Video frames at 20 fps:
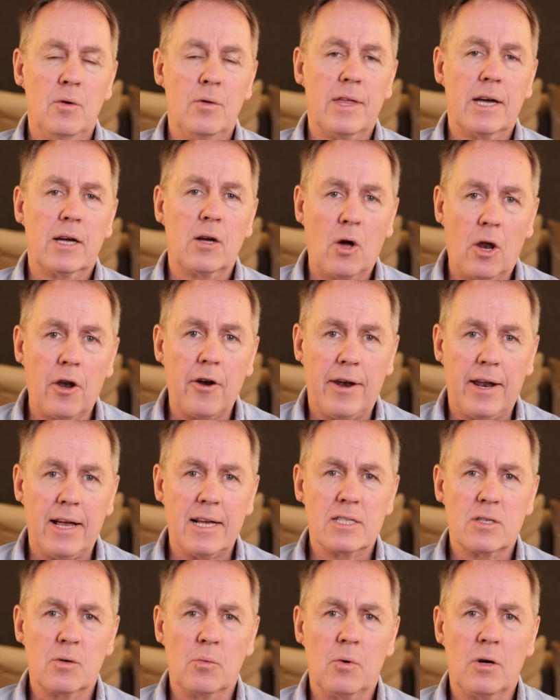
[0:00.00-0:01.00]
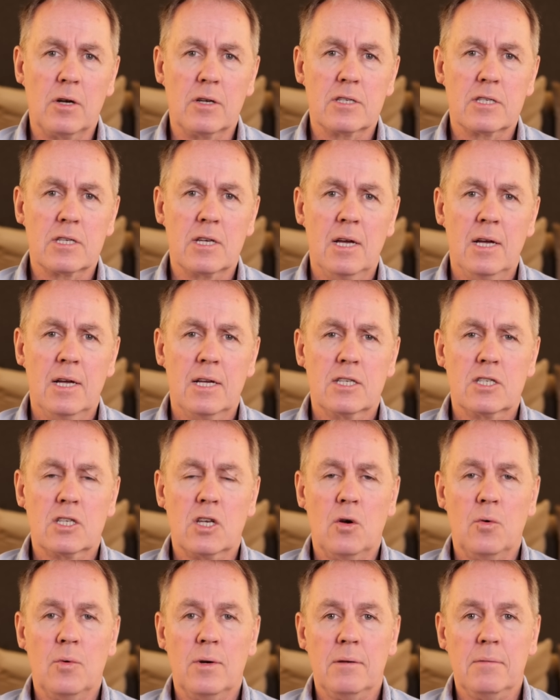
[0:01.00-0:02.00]
who their colonizer was.
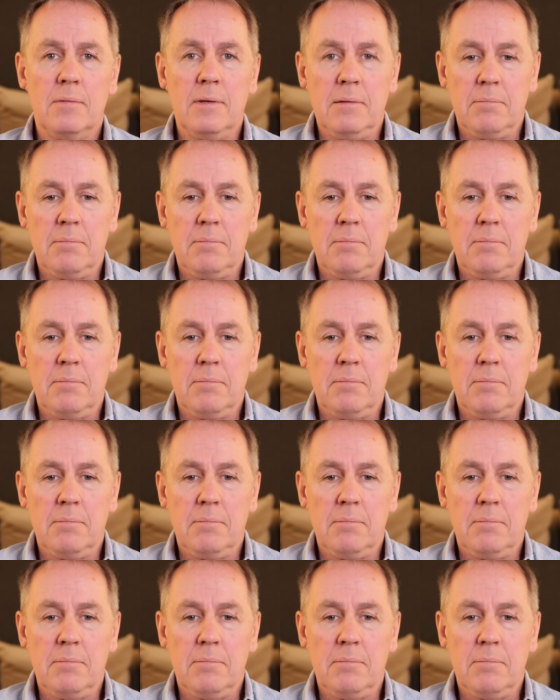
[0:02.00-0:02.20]
So